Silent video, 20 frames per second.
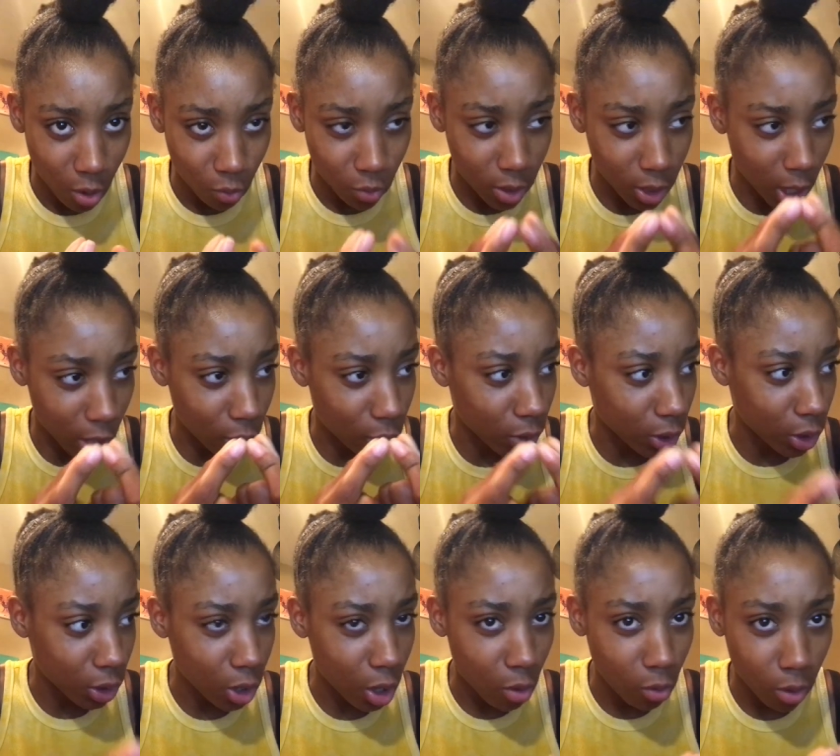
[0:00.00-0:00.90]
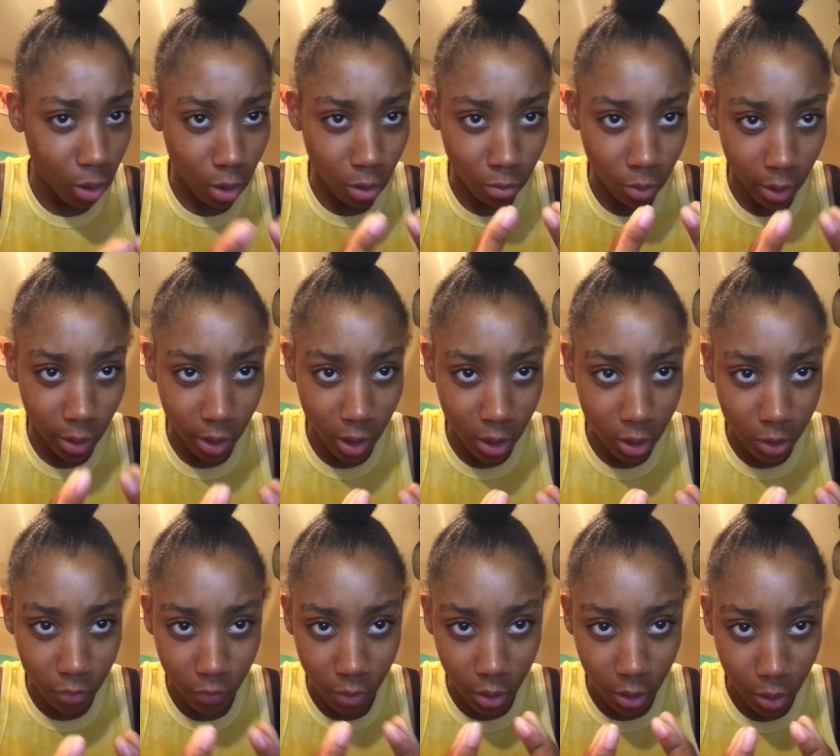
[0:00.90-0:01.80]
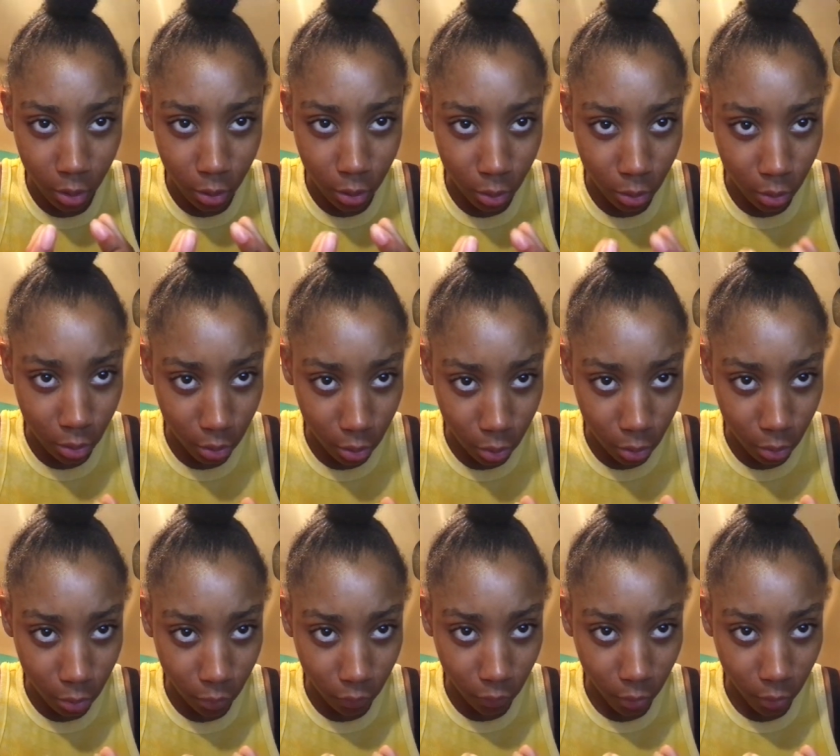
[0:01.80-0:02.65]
We not going nowhere on the edge of a goddamn cliff.